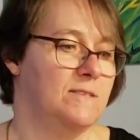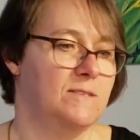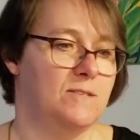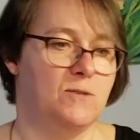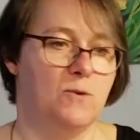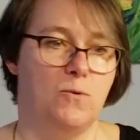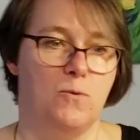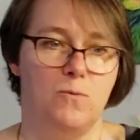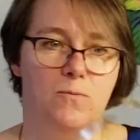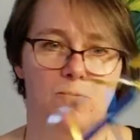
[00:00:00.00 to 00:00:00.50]

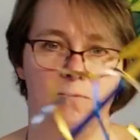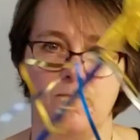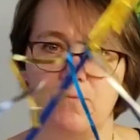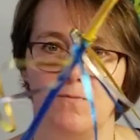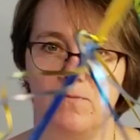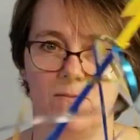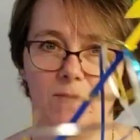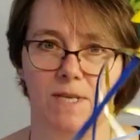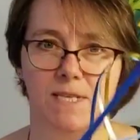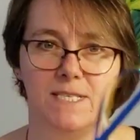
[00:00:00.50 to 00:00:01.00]
So
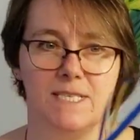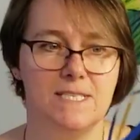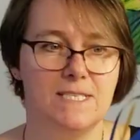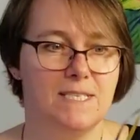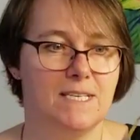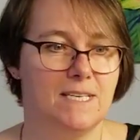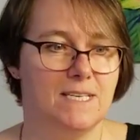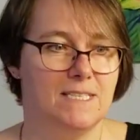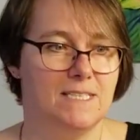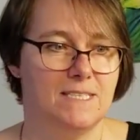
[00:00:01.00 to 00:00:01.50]
this is
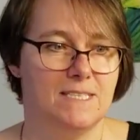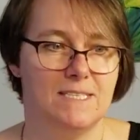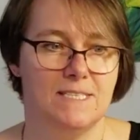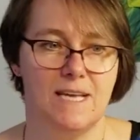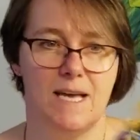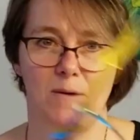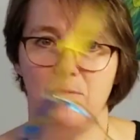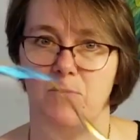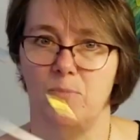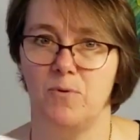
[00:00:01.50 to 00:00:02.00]
an
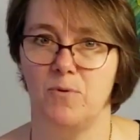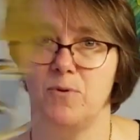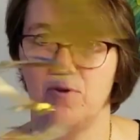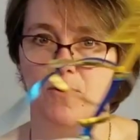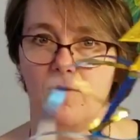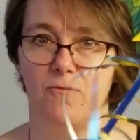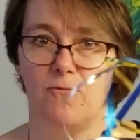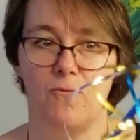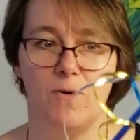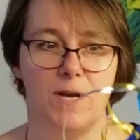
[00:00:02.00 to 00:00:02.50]
example
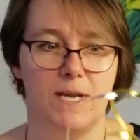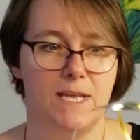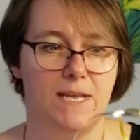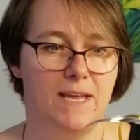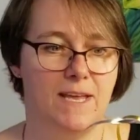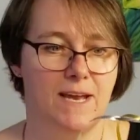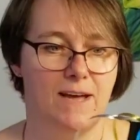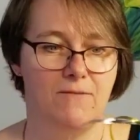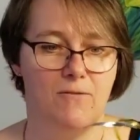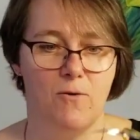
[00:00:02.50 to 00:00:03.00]
of one
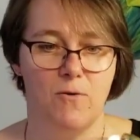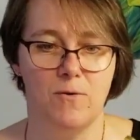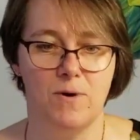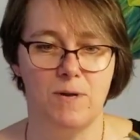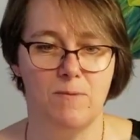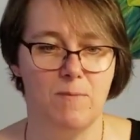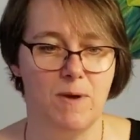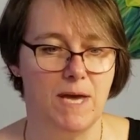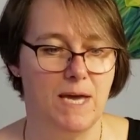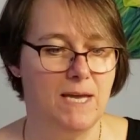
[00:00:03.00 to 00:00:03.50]
that I've
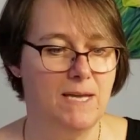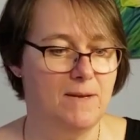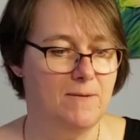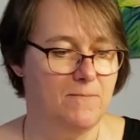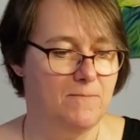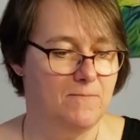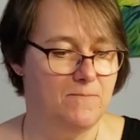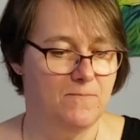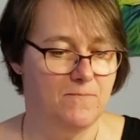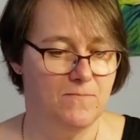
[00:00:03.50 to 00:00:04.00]
already made.
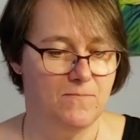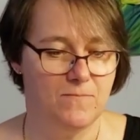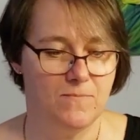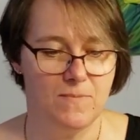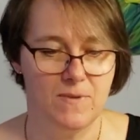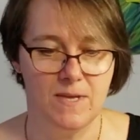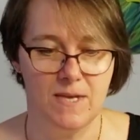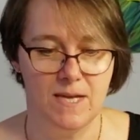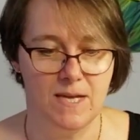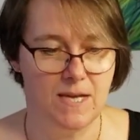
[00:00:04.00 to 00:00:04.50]

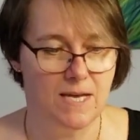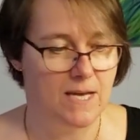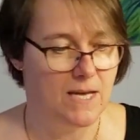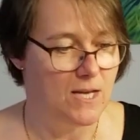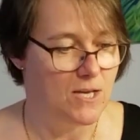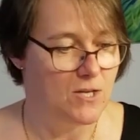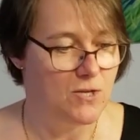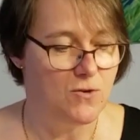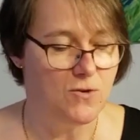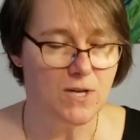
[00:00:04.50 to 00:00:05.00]

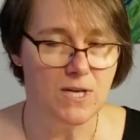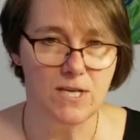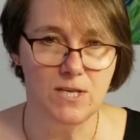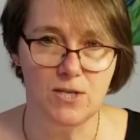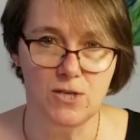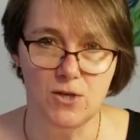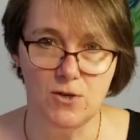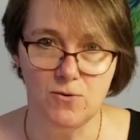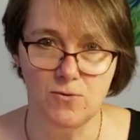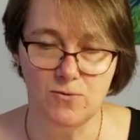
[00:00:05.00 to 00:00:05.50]
You
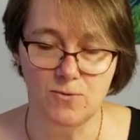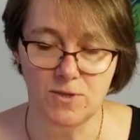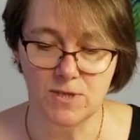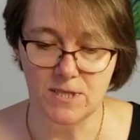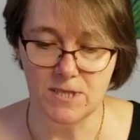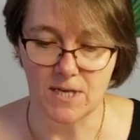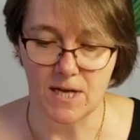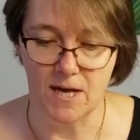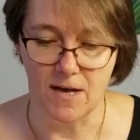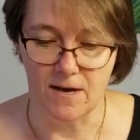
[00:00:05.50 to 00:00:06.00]
can
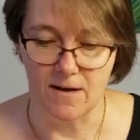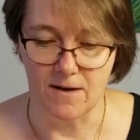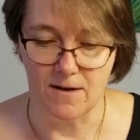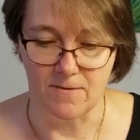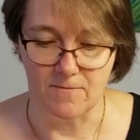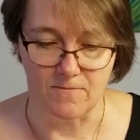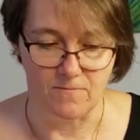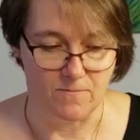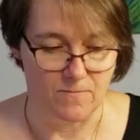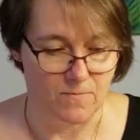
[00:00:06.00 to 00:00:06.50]
use
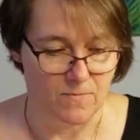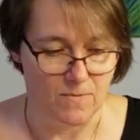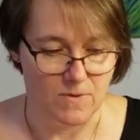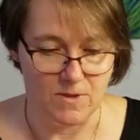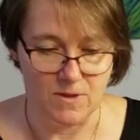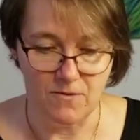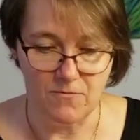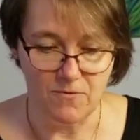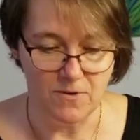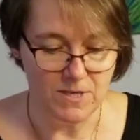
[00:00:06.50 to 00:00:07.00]

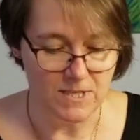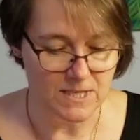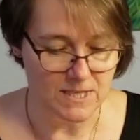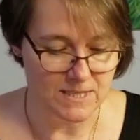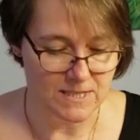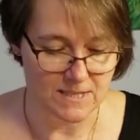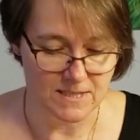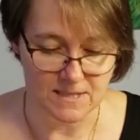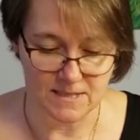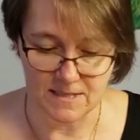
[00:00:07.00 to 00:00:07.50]
different
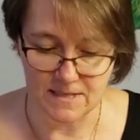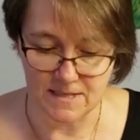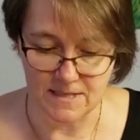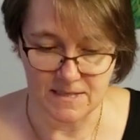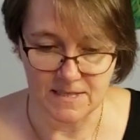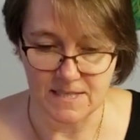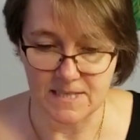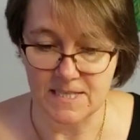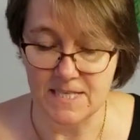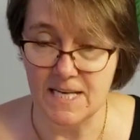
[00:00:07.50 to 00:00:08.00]

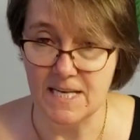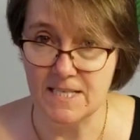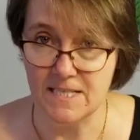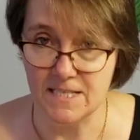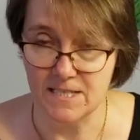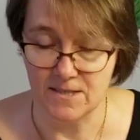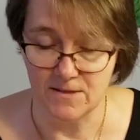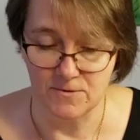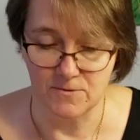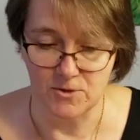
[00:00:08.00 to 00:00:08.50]

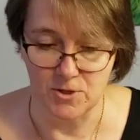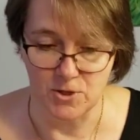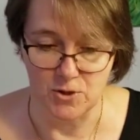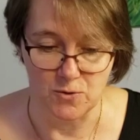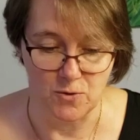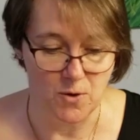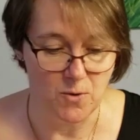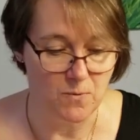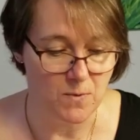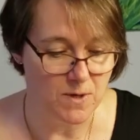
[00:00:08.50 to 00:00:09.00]
sticks to
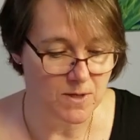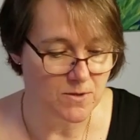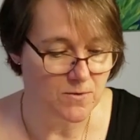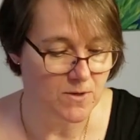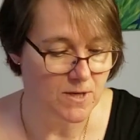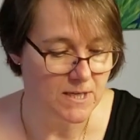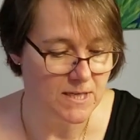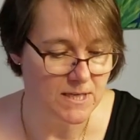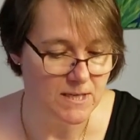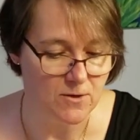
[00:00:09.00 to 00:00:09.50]
do it with.
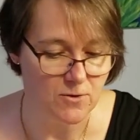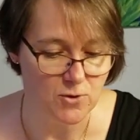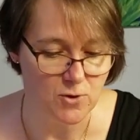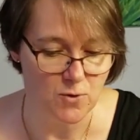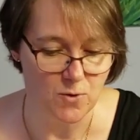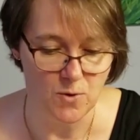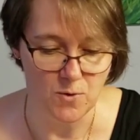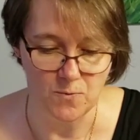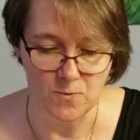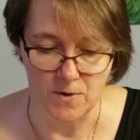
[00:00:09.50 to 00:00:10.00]
You can either
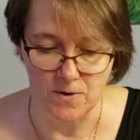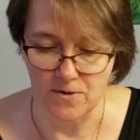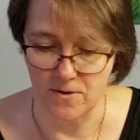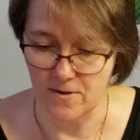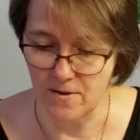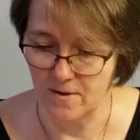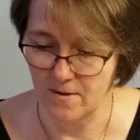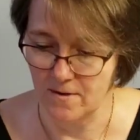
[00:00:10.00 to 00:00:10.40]
do it with